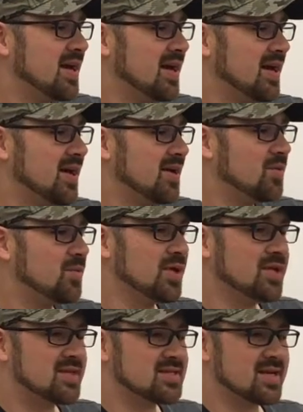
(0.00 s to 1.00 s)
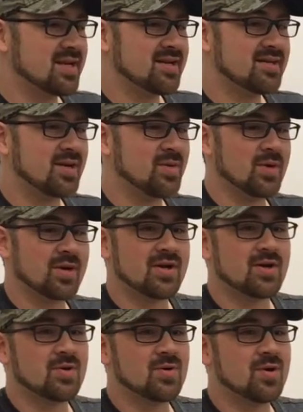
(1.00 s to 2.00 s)
uh, we decided that we were
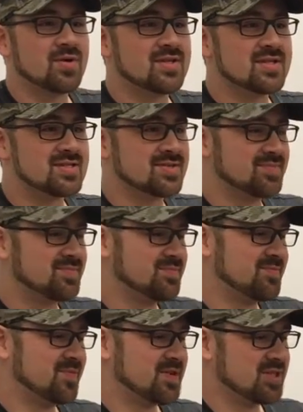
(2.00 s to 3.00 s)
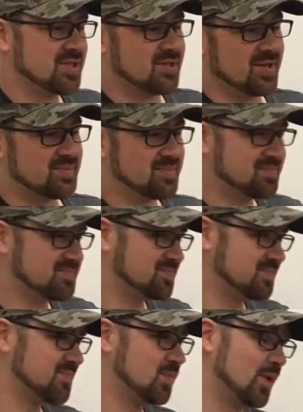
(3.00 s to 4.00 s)
going to go on this fishing trip
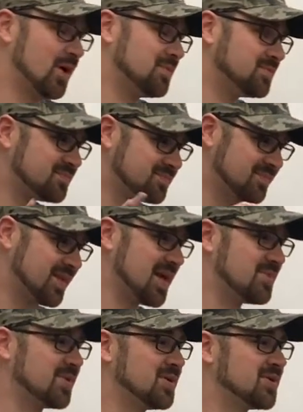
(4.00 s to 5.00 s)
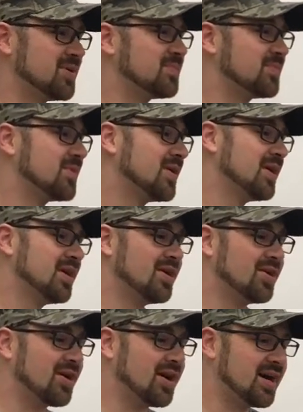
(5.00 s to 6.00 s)
well, camping trip,
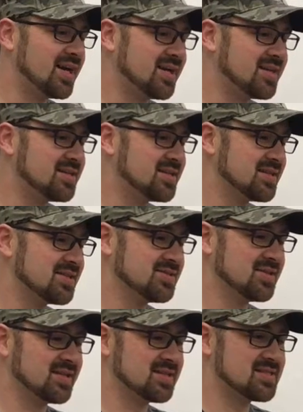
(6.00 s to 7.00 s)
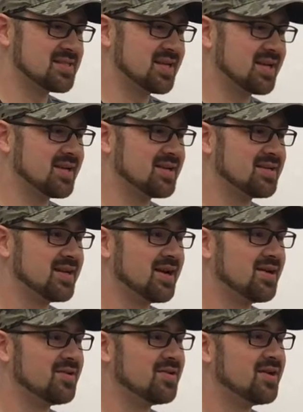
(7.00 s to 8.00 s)
a hike into Little Douglas Lake.
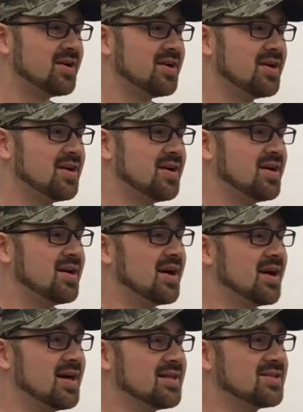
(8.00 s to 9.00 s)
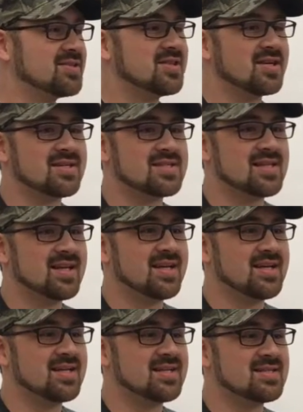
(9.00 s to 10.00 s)
Now, uh, Little Douglas
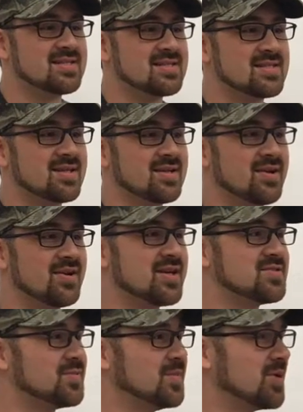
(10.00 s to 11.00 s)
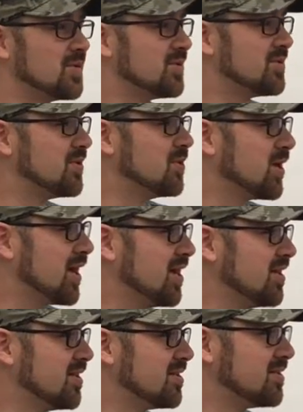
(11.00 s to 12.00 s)
Lake is, are you guys familiar with the
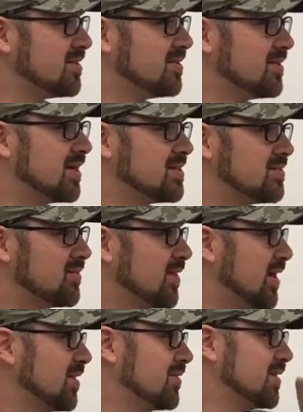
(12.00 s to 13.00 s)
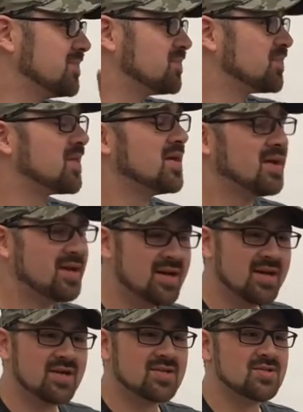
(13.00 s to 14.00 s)
Coquihalla? You guys know the highway?
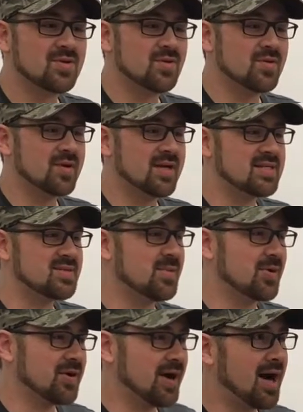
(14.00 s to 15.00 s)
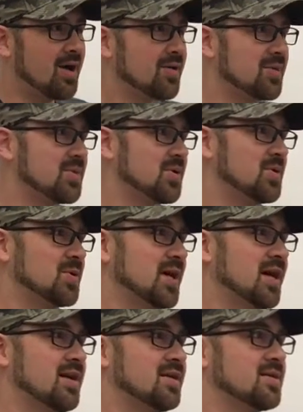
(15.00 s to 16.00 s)
Mm-hmm. So it's about an hour up the
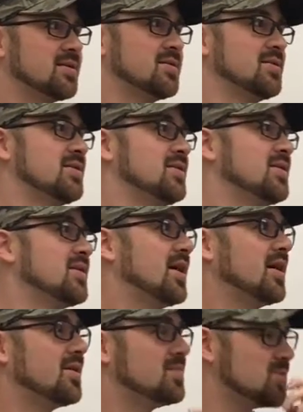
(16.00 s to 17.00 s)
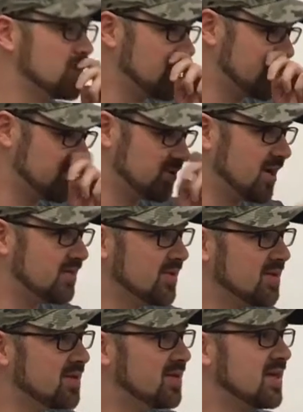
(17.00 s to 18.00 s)
Coquihalla. Um, so you can drive
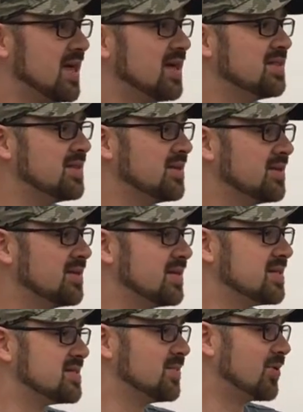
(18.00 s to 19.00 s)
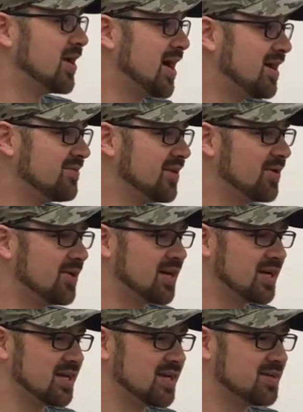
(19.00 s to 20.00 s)
in, and then it's about a half an hour
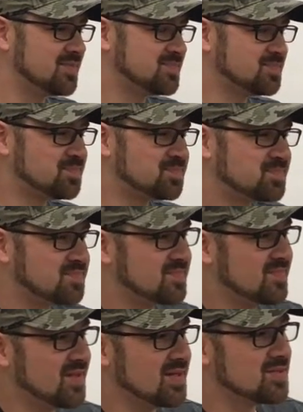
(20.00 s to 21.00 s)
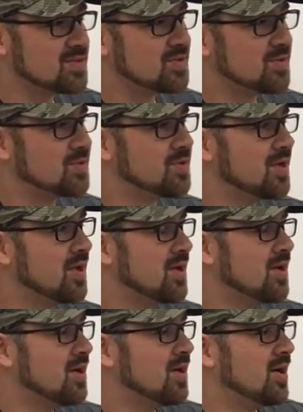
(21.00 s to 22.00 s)
hike. So
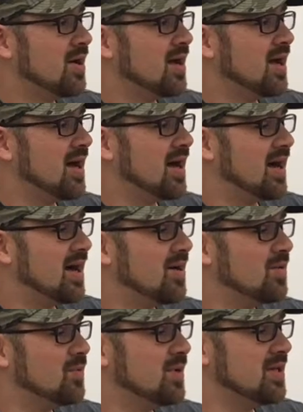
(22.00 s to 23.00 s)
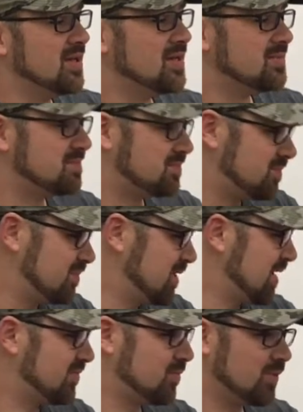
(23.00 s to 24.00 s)
uh, we
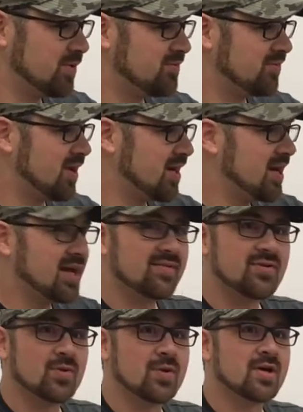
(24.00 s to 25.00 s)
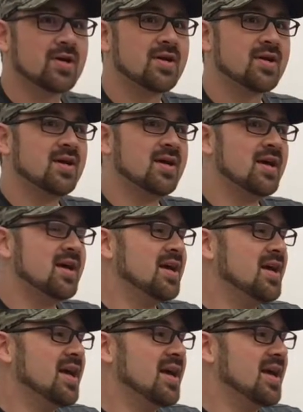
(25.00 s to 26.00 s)
left one Friday after work,
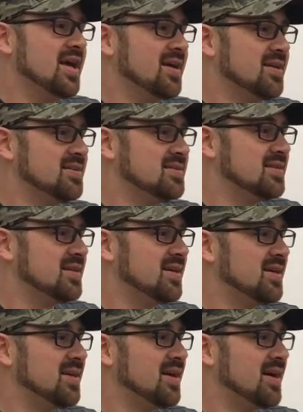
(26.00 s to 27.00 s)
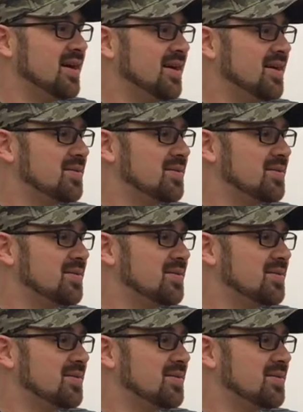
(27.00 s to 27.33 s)
and um,